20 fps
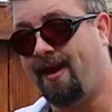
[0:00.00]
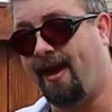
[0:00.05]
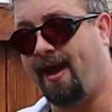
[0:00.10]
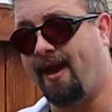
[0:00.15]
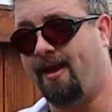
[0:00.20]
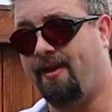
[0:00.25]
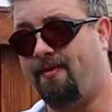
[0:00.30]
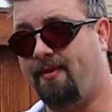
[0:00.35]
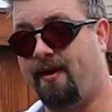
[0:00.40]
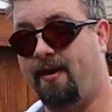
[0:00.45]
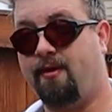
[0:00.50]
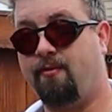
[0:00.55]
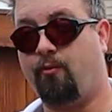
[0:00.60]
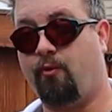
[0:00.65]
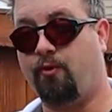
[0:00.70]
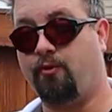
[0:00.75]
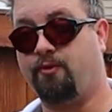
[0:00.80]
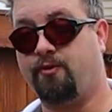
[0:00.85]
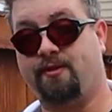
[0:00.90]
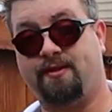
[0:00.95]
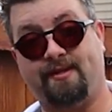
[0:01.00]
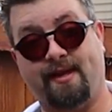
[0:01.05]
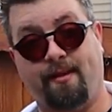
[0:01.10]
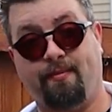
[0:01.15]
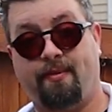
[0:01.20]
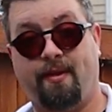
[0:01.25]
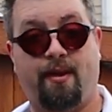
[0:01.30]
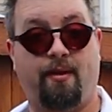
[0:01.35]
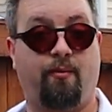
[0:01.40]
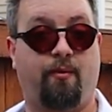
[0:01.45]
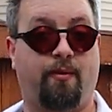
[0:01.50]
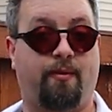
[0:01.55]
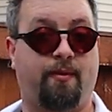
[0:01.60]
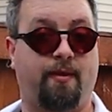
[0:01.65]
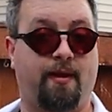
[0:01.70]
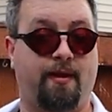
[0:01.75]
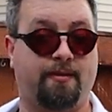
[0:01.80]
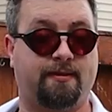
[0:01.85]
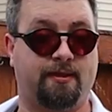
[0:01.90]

And then we'll do the same thing with the